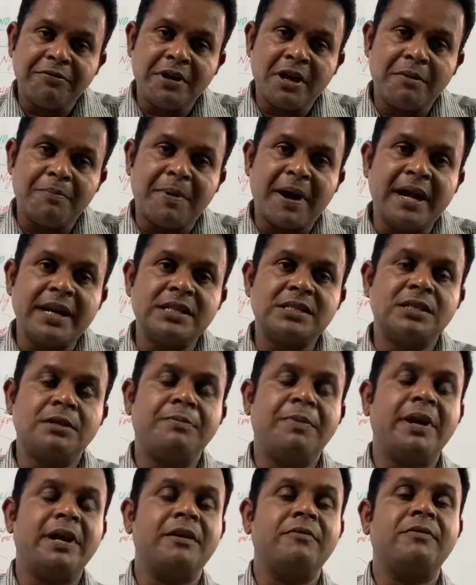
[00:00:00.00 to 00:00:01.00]
are
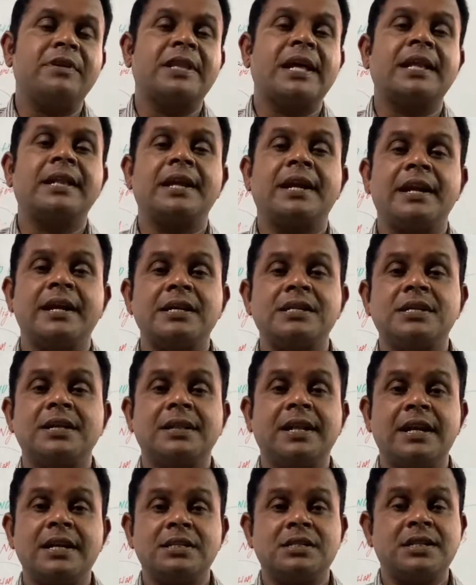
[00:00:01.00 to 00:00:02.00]
participating with other nation,
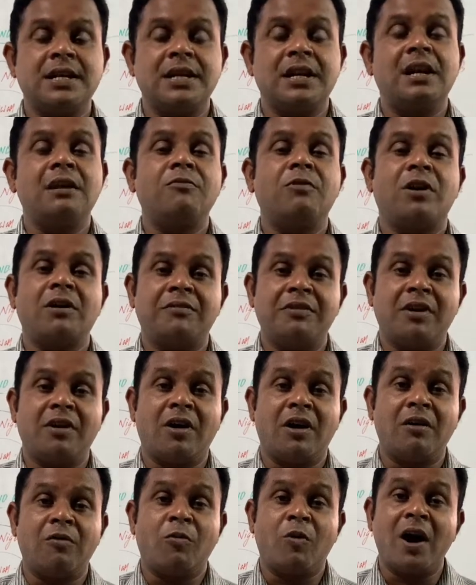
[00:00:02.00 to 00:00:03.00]
that is generally what we
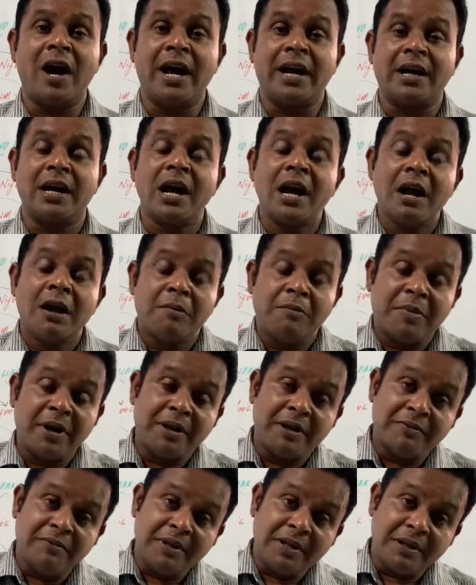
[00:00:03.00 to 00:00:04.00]
call war. But
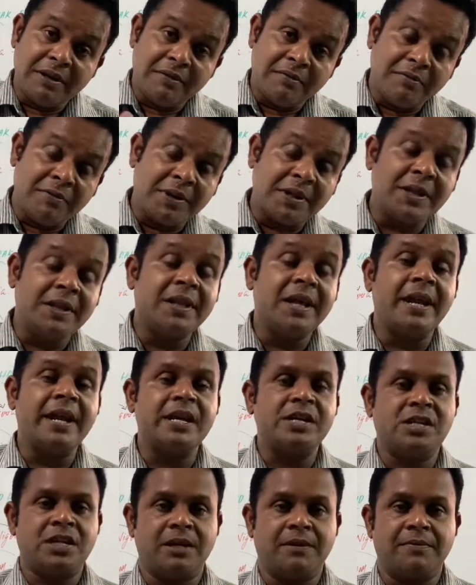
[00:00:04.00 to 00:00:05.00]
within the
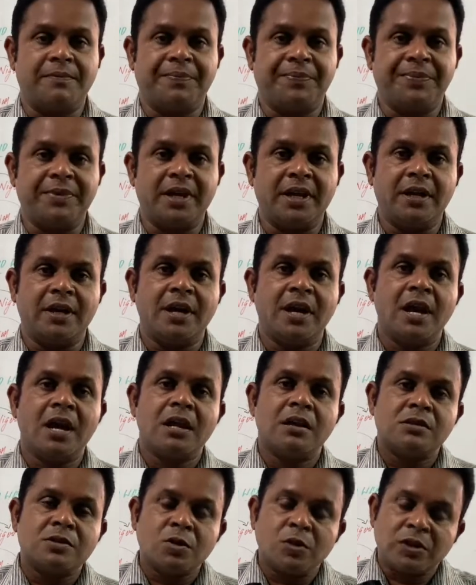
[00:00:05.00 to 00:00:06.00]
nation.
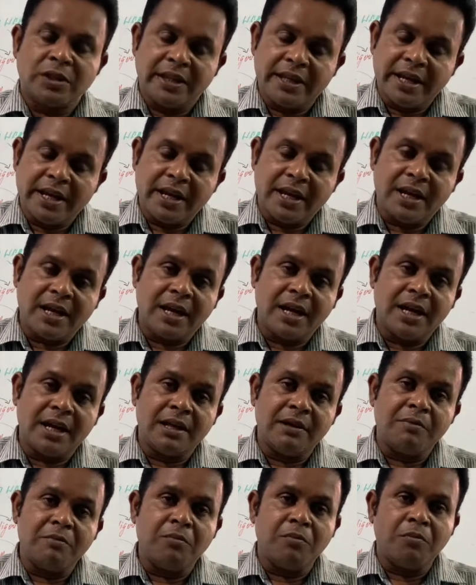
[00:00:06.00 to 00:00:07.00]
So
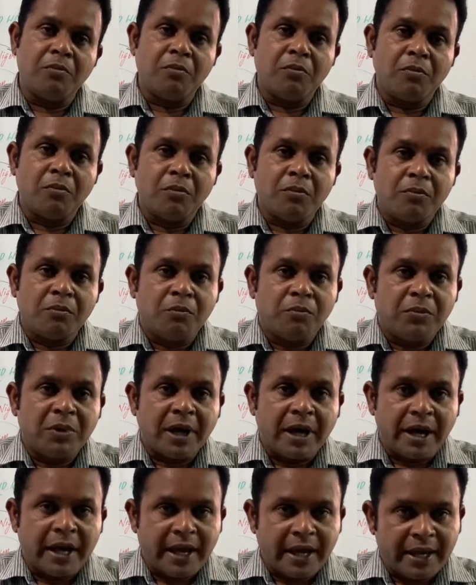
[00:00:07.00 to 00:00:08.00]
there
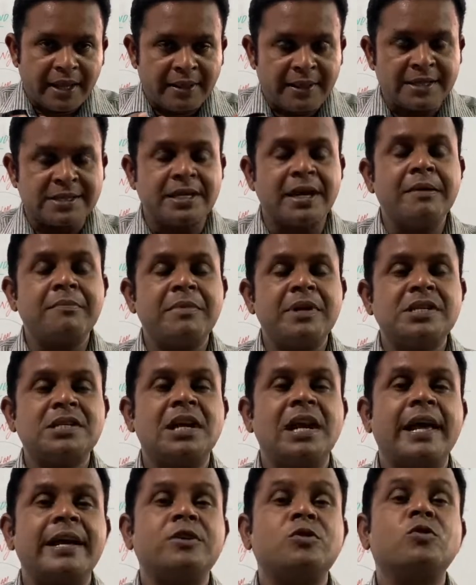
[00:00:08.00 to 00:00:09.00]
in the same
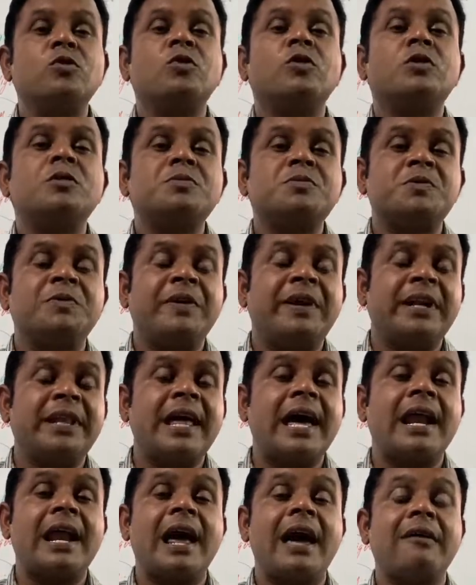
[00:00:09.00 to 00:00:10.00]
nation, like two groups where they
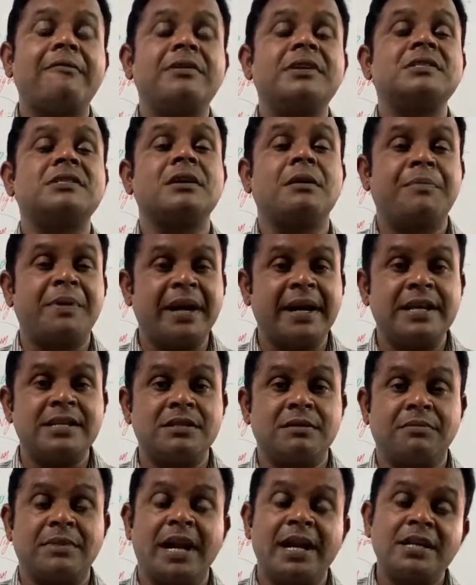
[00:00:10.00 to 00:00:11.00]
are having
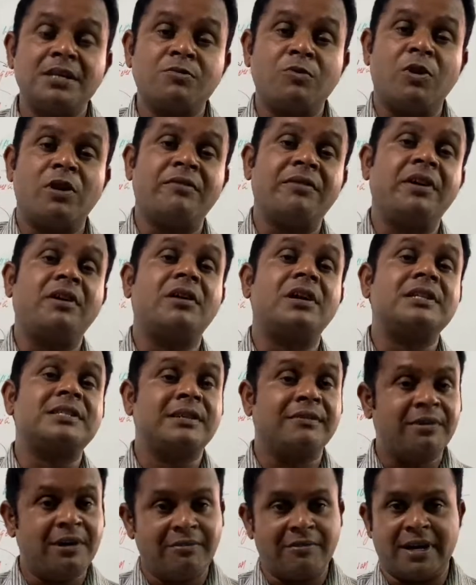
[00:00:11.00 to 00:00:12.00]
separatism, that is what we call
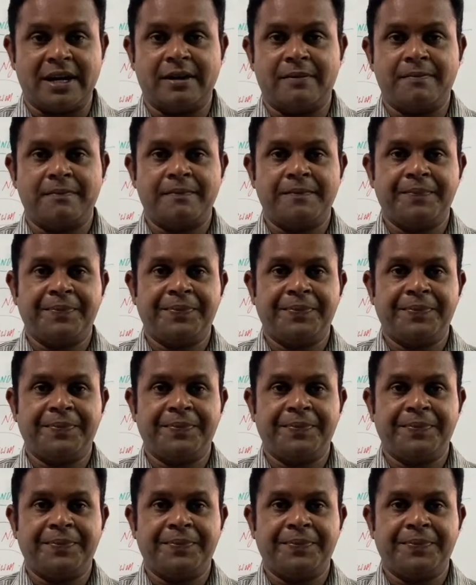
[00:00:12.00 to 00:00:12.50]
civil war.